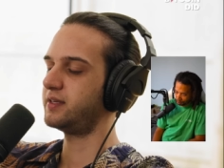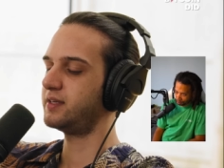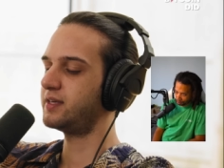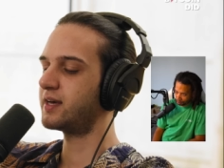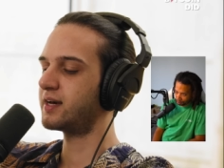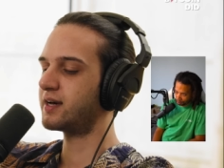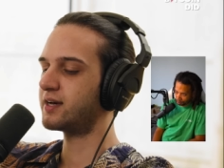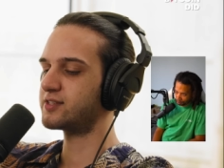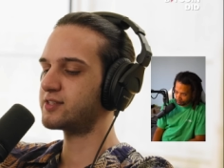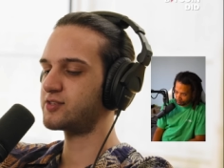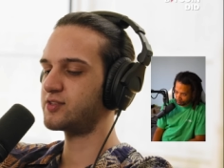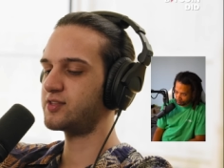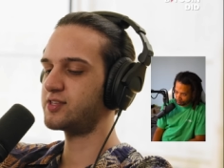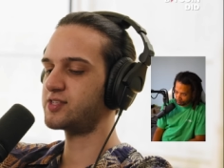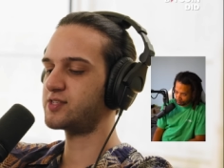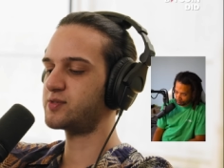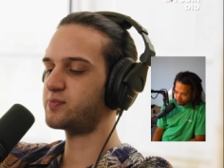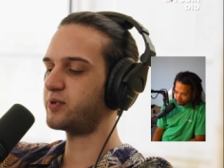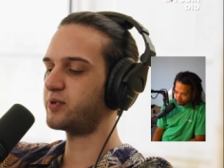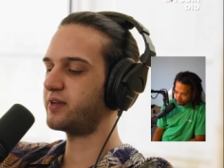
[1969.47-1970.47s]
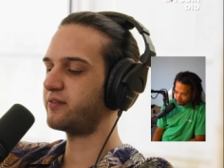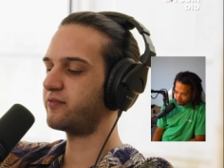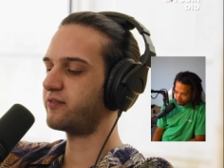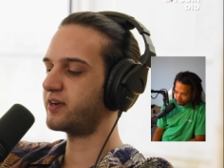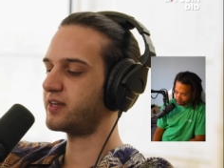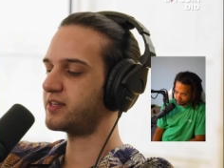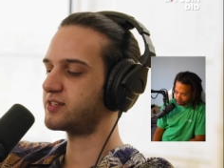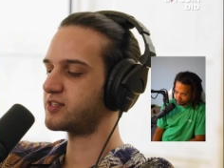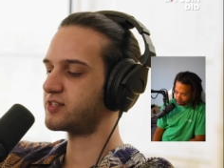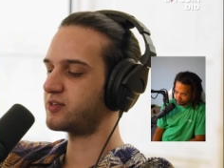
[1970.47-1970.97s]
Yeah. So this is pretty
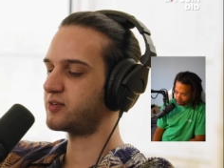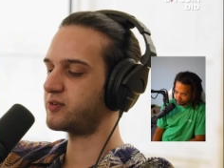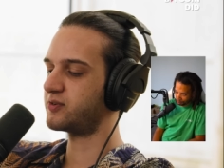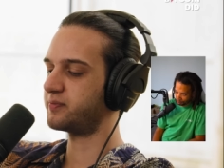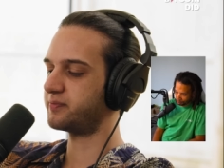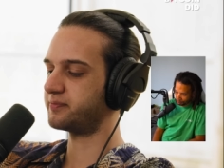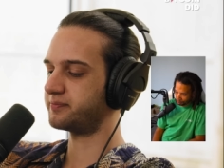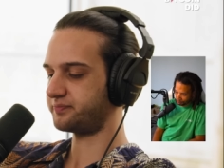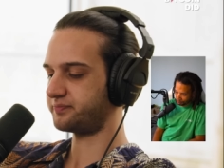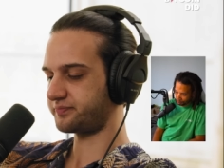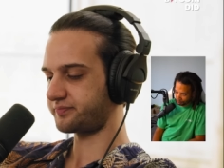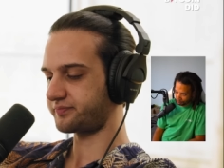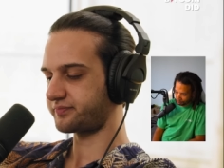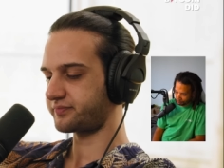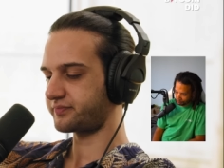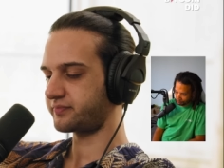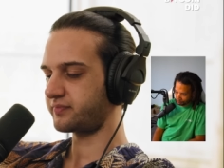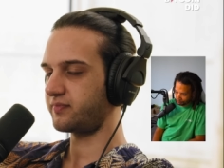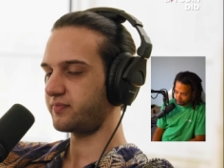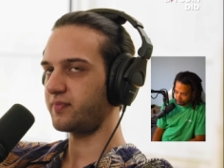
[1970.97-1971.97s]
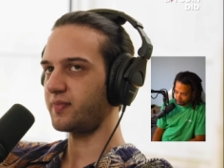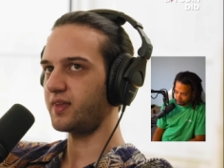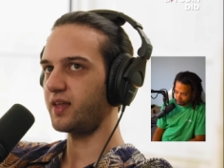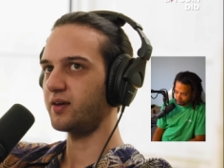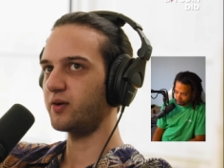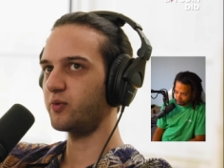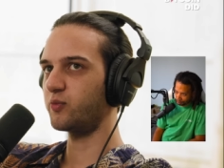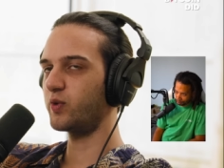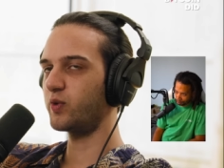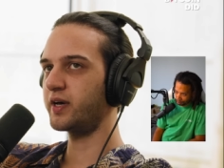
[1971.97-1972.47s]
funny. So
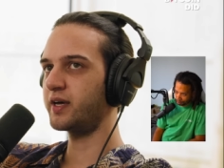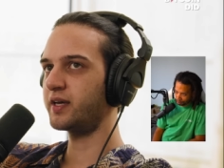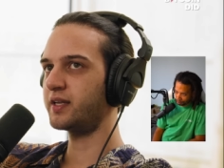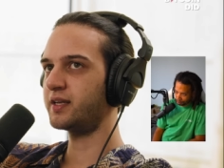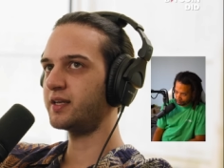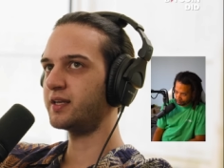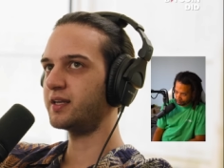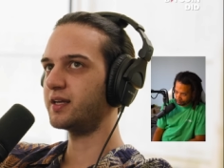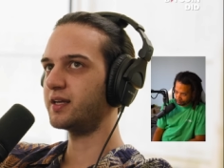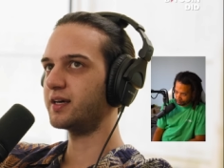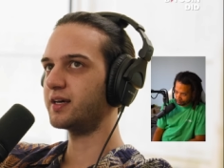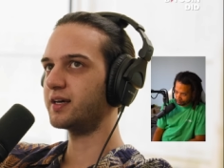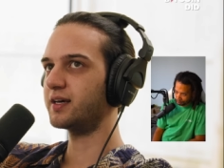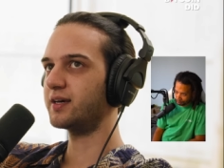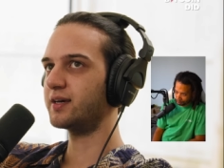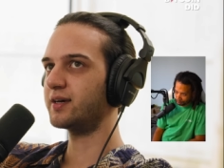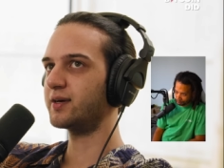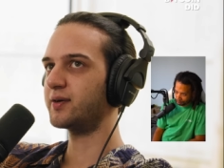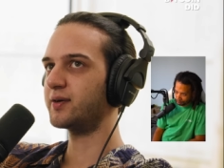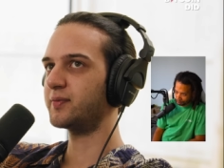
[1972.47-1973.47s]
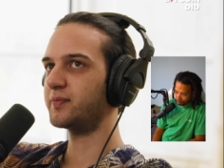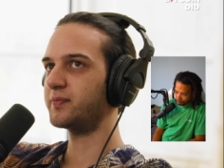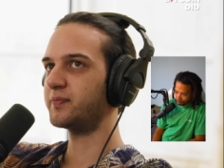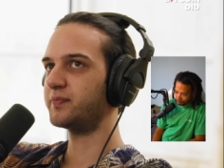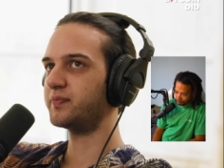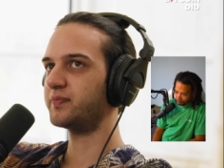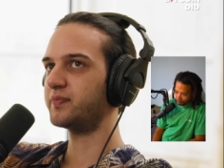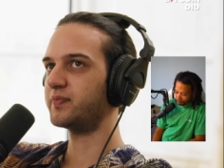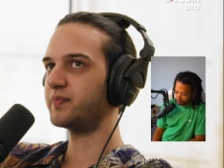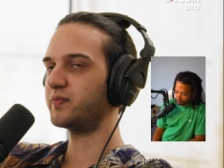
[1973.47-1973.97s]
when
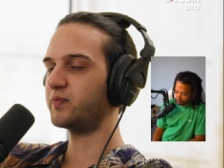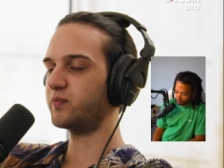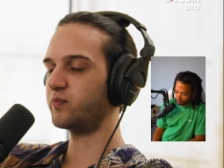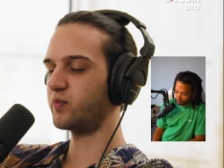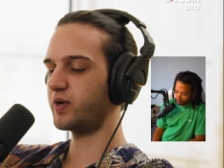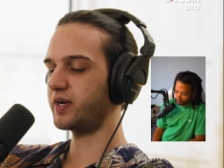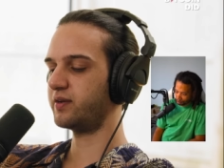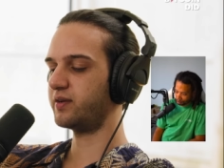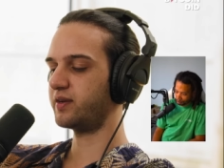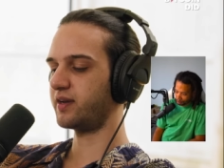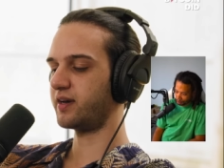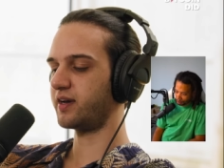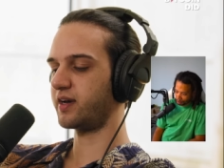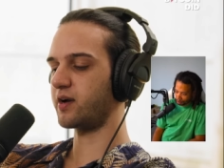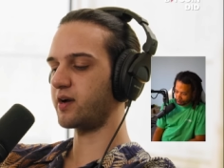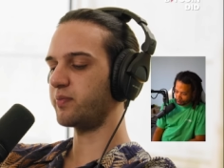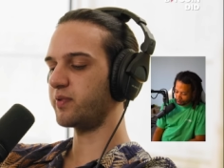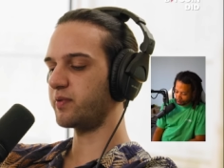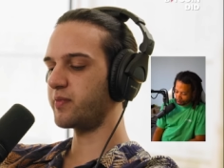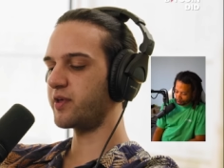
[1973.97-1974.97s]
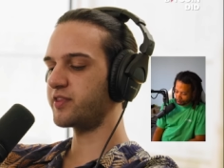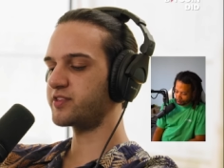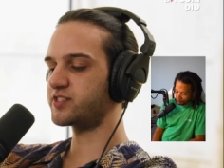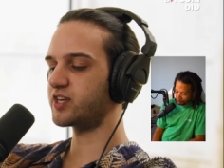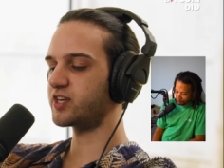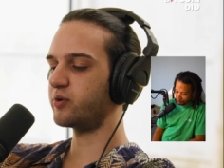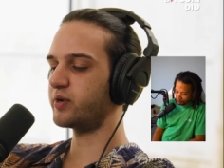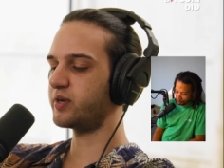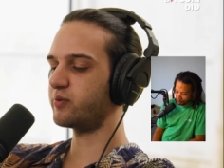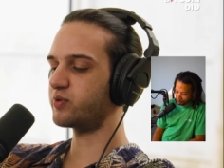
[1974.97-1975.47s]
a couple of months
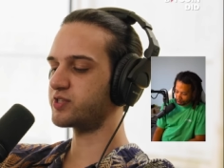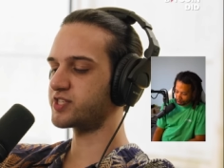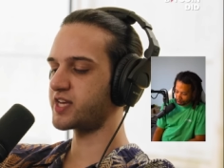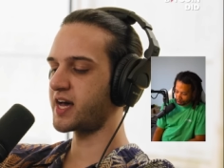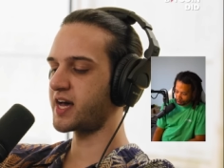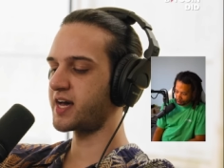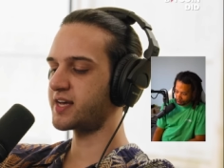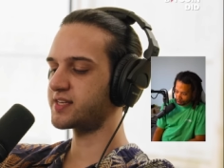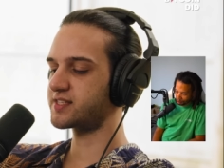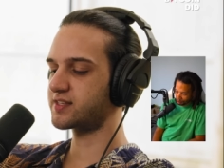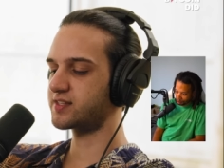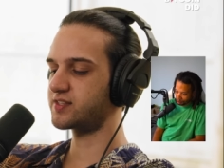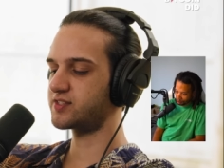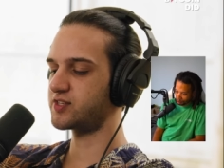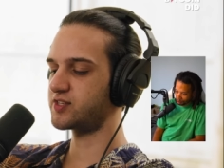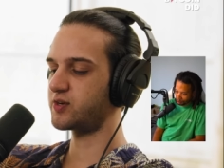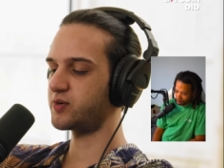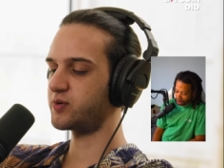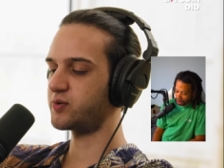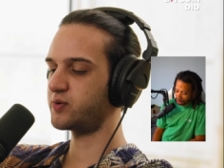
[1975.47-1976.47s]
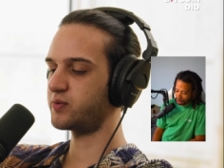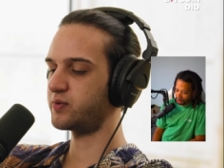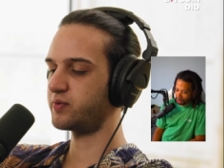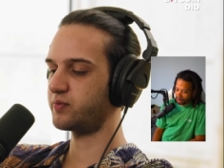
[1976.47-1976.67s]
ago he was asked, so